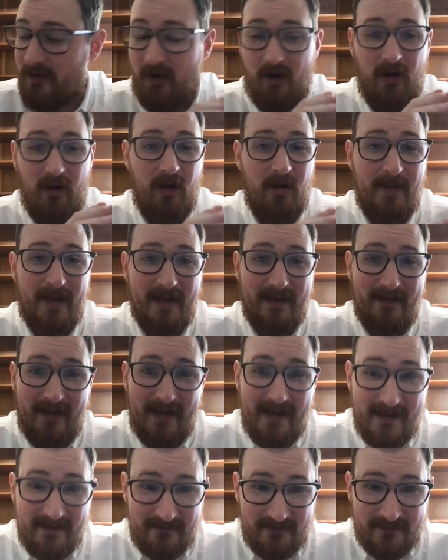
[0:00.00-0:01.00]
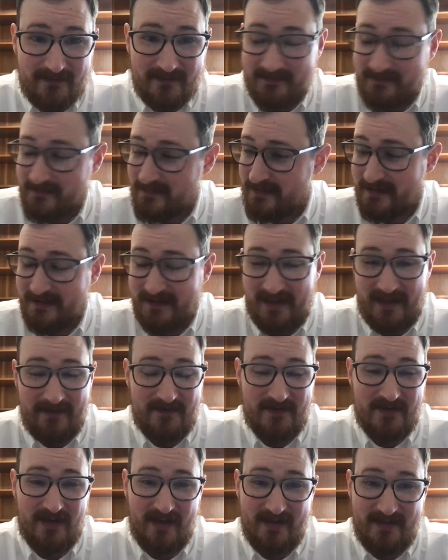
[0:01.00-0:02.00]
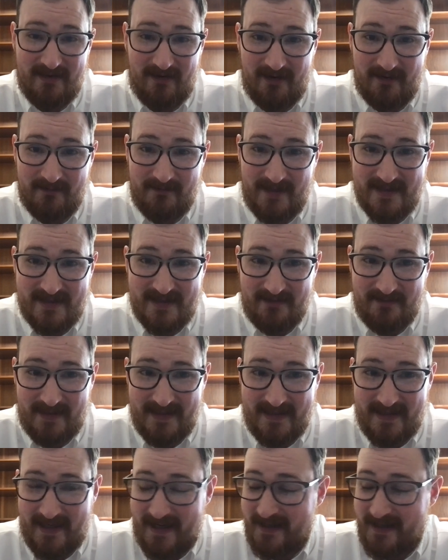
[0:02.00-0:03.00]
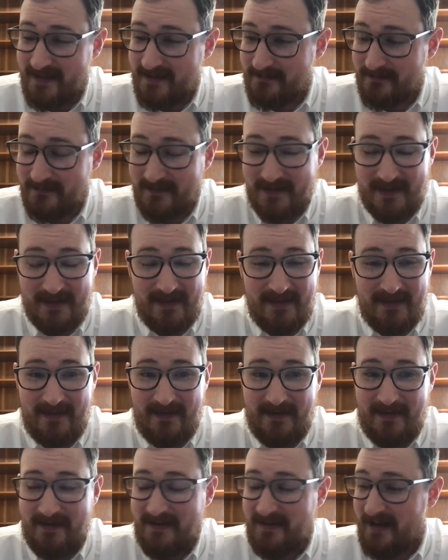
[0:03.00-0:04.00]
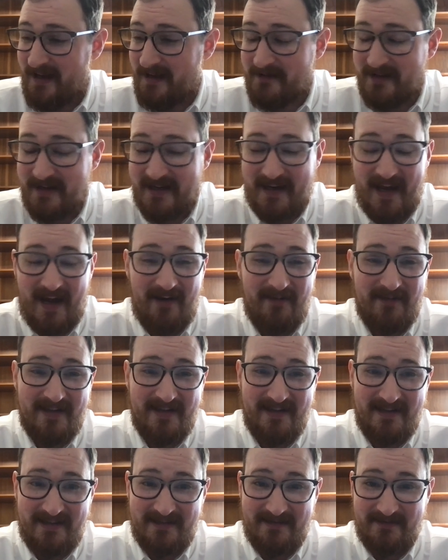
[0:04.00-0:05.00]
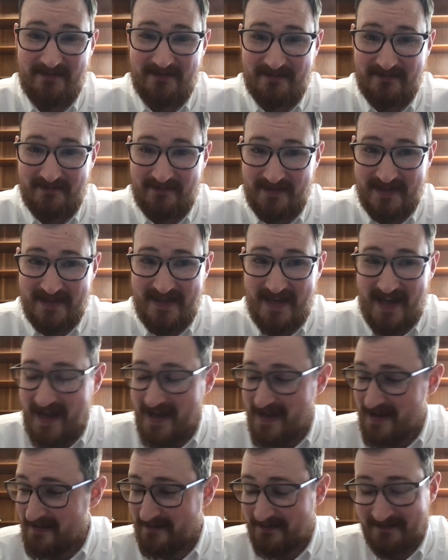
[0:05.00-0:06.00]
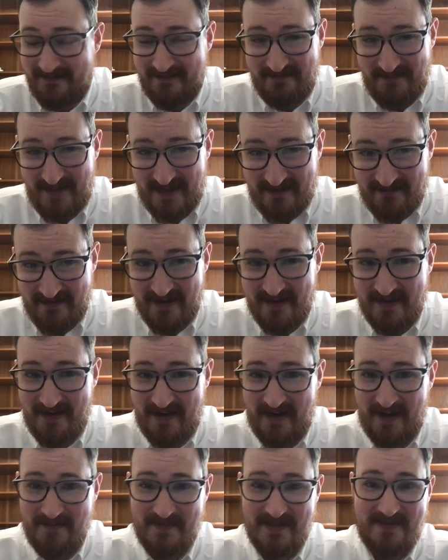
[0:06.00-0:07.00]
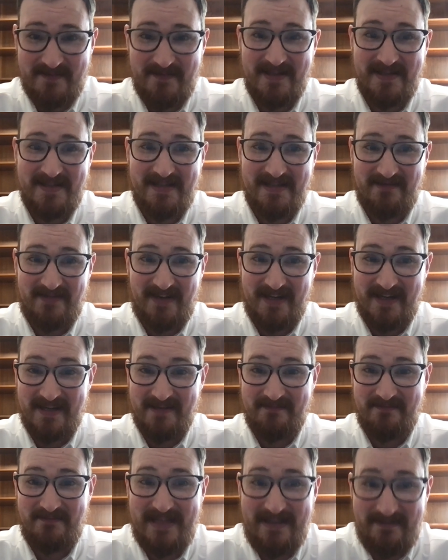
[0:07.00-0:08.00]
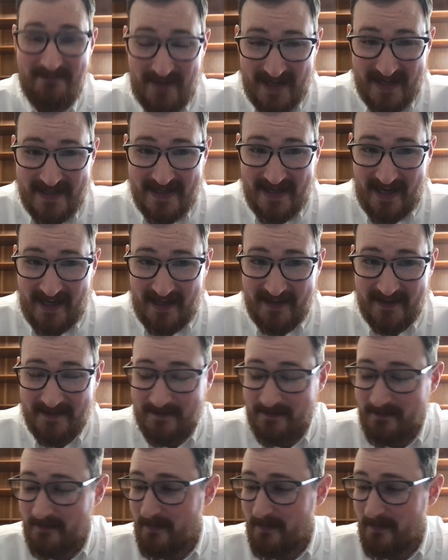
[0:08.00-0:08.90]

All my life, I've tried to arm wrestle my dad. I'm going to count it one day, one of my great accomplishments, if I can beat my dad.